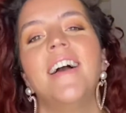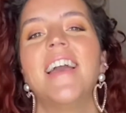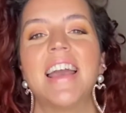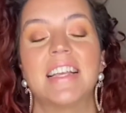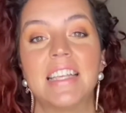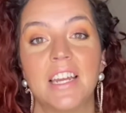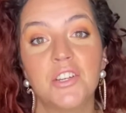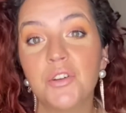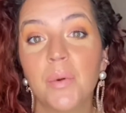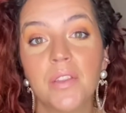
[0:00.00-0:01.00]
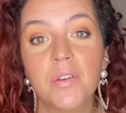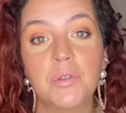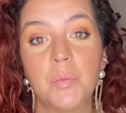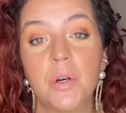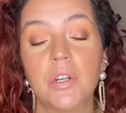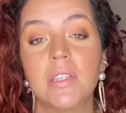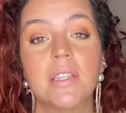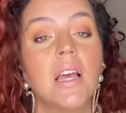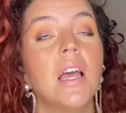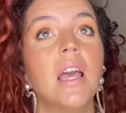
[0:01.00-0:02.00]
excited to read those books.
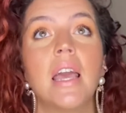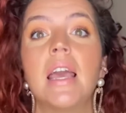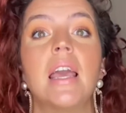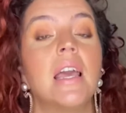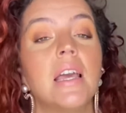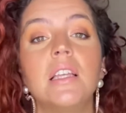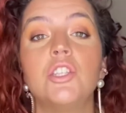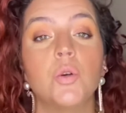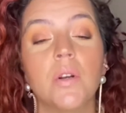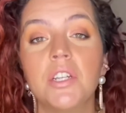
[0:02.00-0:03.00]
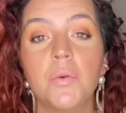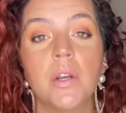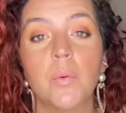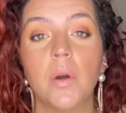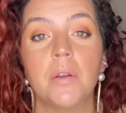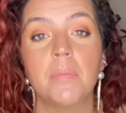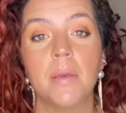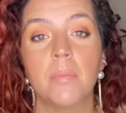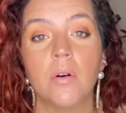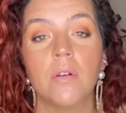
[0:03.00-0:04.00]
It's 2021,
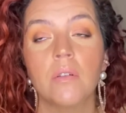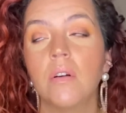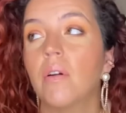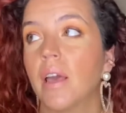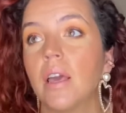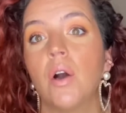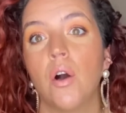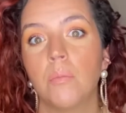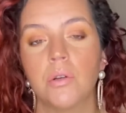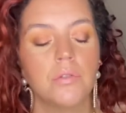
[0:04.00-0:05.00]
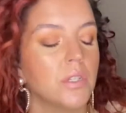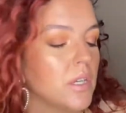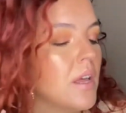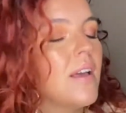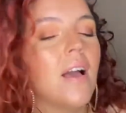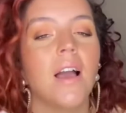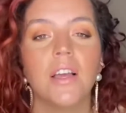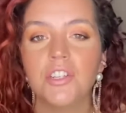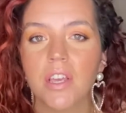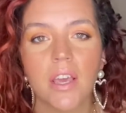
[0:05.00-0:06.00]
people, okay? Almost.
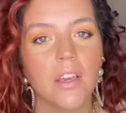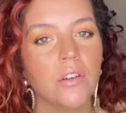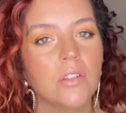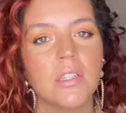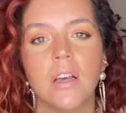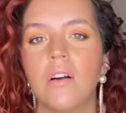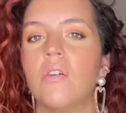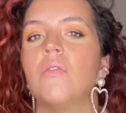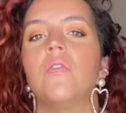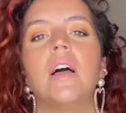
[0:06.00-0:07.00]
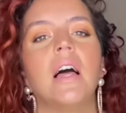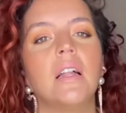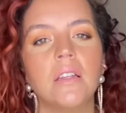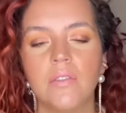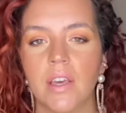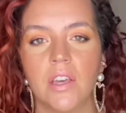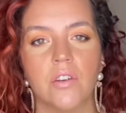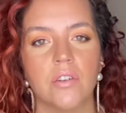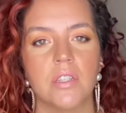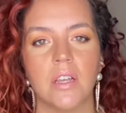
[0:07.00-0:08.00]
Educate yourself, elevate
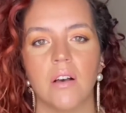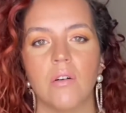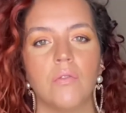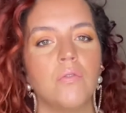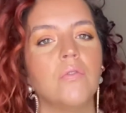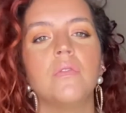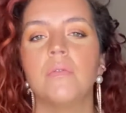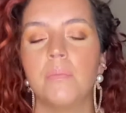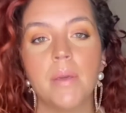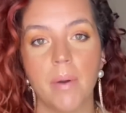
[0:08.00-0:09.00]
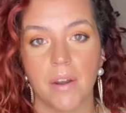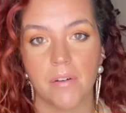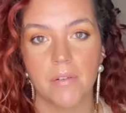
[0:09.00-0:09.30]
yourself, be better,